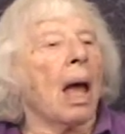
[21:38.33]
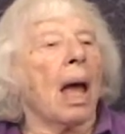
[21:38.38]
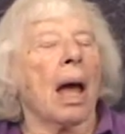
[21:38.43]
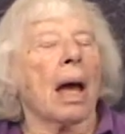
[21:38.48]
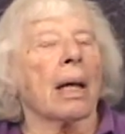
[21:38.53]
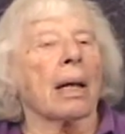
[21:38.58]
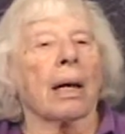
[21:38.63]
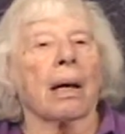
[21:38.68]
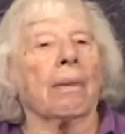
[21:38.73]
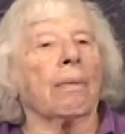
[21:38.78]

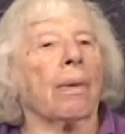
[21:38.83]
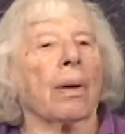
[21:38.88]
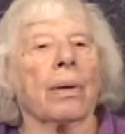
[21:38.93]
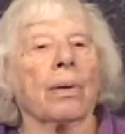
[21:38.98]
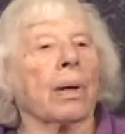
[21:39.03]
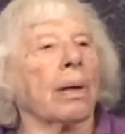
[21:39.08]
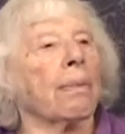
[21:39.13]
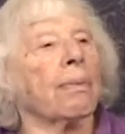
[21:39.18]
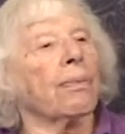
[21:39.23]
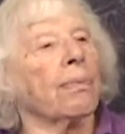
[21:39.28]
And I
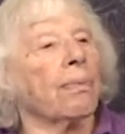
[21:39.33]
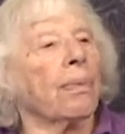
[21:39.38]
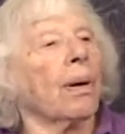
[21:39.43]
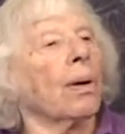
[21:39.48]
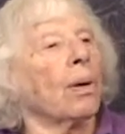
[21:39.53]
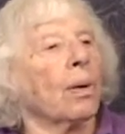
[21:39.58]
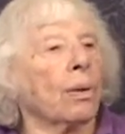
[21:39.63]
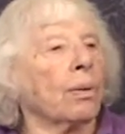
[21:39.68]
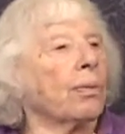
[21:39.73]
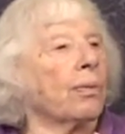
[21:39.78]
wrote a
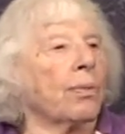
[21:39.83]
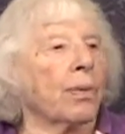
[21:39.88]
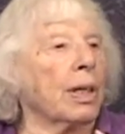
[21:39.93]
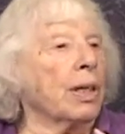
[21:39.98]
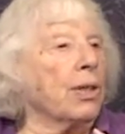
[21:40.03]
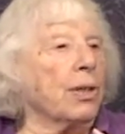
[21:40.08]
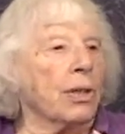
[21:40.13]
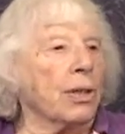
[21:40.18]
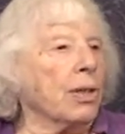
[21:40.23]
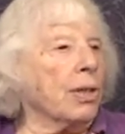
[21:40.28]
whole
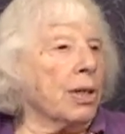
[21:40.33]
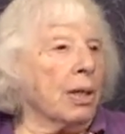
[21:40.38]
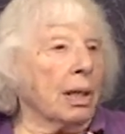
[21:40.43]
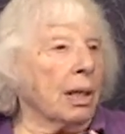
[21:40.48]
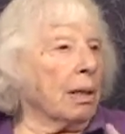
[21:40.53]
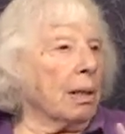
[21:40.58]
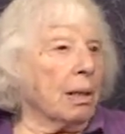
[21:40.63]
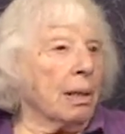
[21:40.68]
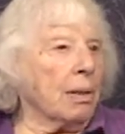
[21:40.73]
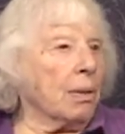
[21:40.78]
feature
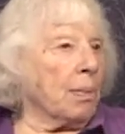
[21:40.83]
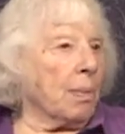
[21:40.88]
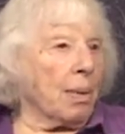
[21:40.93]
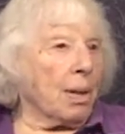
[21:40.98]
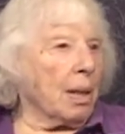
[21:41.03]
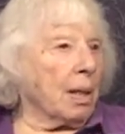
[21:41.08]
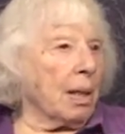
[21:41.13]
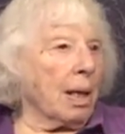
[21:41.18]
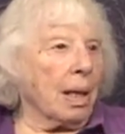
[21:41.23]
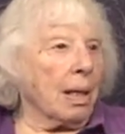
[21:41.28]
series
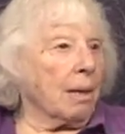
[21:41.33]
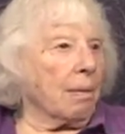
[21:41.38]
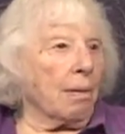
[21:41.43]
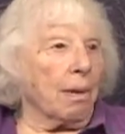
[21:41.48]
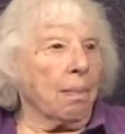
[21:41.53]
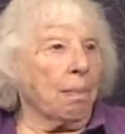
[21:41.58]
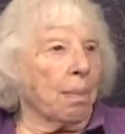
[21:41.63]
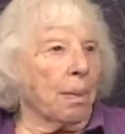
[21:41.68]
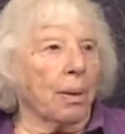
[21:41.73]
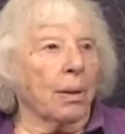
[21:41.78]
with another
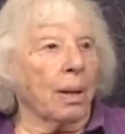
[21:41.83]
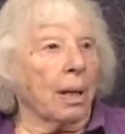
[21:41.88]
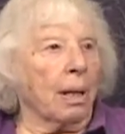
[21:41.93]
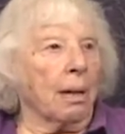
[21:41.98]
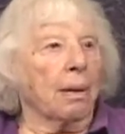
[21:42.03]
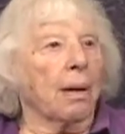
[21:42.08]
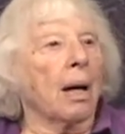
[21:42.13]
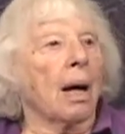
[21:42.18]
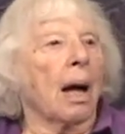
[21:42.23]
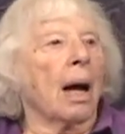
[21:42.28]

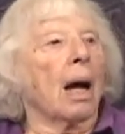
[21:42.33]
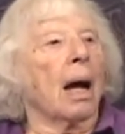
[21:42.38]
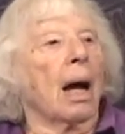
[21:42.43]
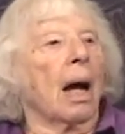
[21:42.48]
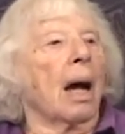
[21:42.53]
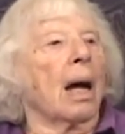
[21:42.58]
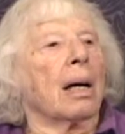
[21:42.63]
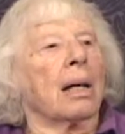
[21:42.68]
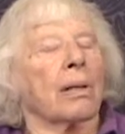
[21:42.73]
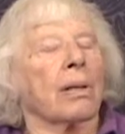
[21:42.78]
reporter
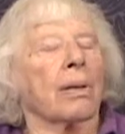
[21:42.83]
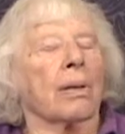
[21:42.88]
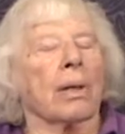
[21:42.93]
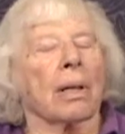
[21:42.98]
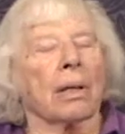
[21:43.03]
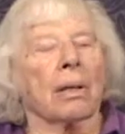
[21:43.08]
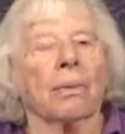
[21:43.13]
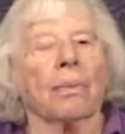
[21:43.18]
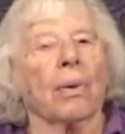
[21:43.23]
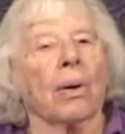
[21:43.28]

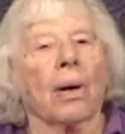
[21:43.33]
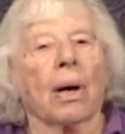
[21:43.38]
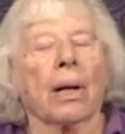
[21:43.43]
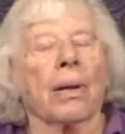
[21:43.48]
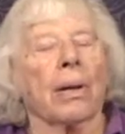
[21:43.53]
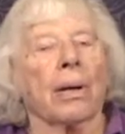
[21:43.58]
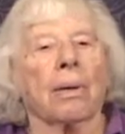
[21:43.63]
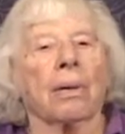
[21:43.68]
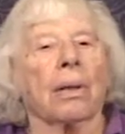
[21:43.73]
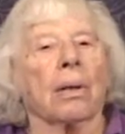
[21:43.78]
during the war
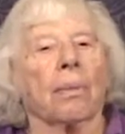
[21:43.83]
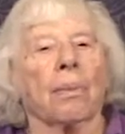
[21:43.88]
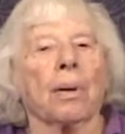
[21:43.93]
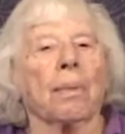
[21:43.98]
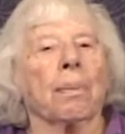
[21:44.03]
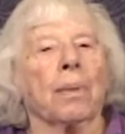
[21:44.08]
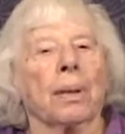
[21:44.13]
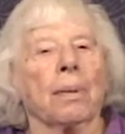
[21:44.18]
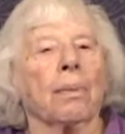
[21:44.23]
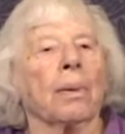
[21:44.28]
that the
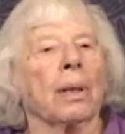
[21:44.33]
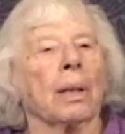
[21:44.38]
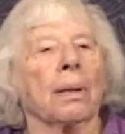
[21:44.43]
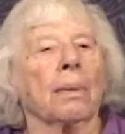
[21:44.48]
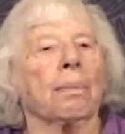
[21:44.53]
women were